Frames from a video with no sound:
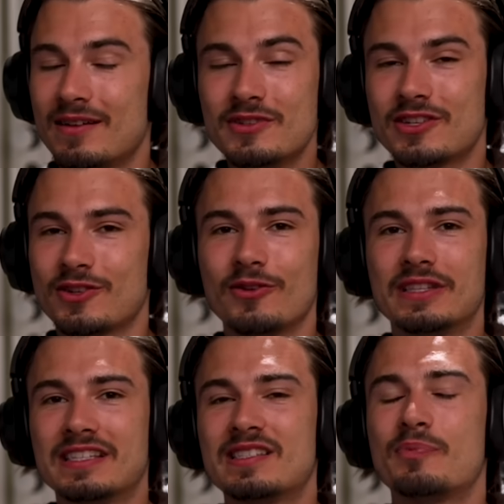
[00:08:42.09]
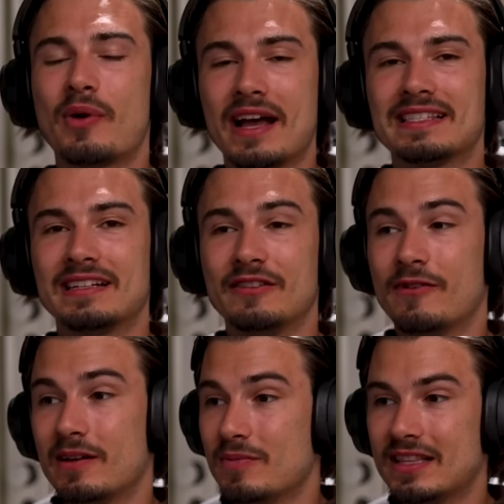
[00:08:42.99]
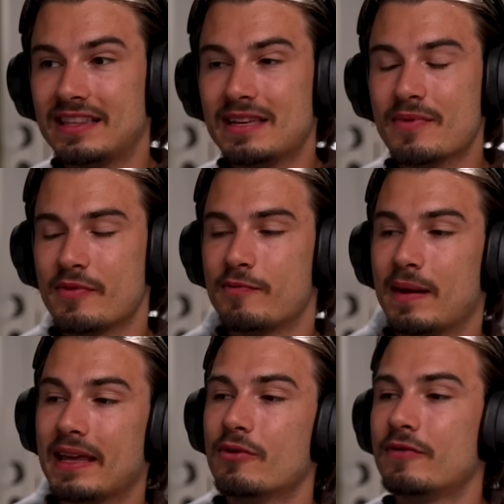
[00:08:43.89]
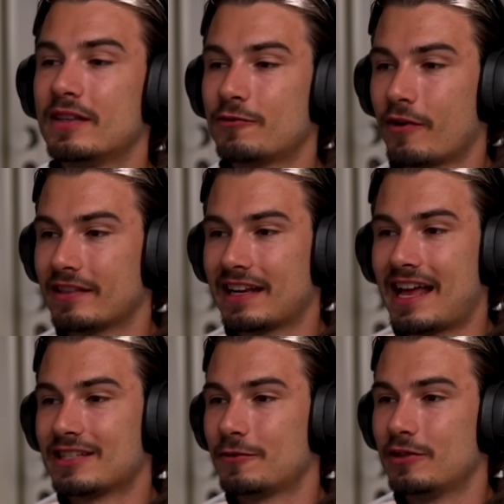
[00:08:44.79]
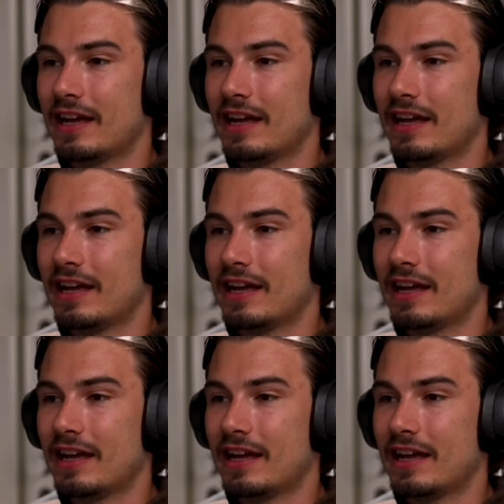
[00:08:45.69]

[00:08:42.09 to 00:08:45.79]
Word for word: Let me just show you. This is surprisingly fun. Me and the team have been playing with this throughout the last few